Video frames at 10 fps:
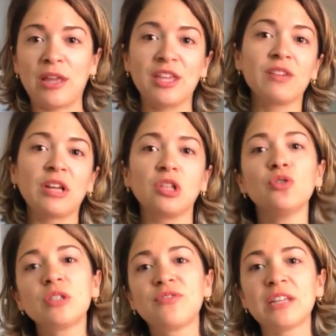think of like
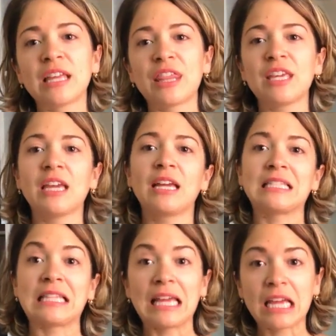loose fitting
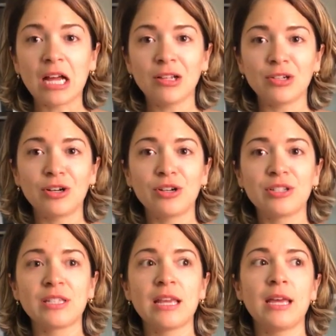things, light
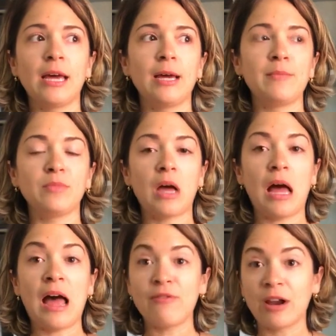colors.
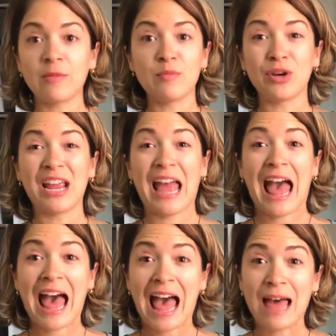I recommend bringing
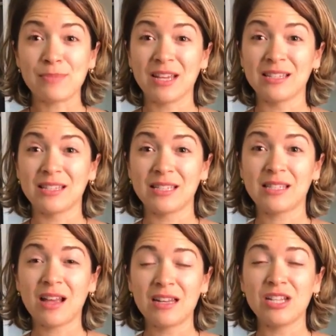a hat because the
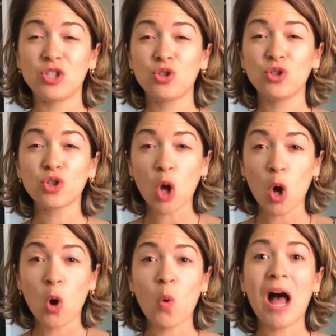sun is
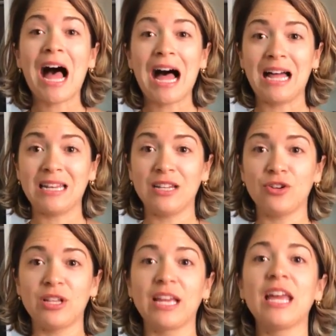so hot
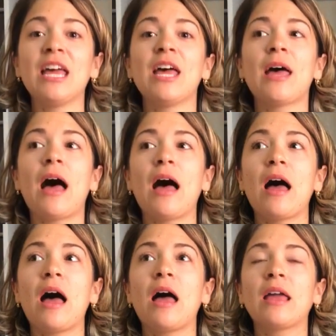here. Like,
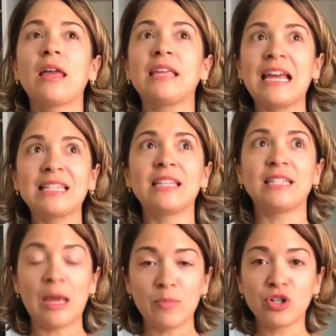yes, the
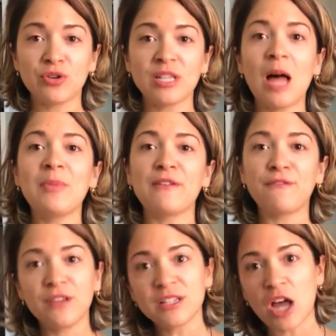temperature is hot, but it
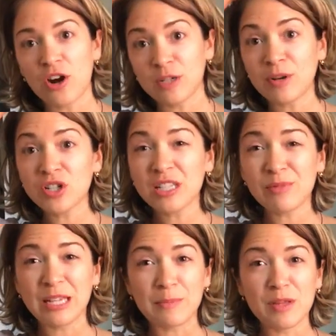feels hotter, especially
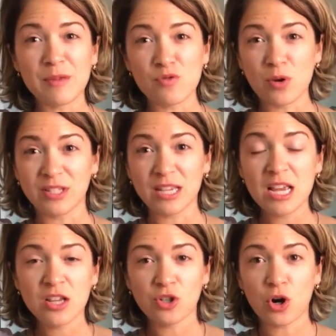someone like maybe who has
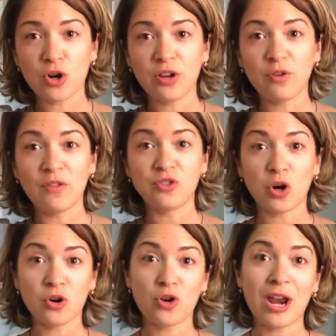if you have
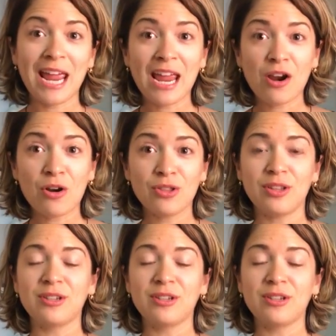darker hair.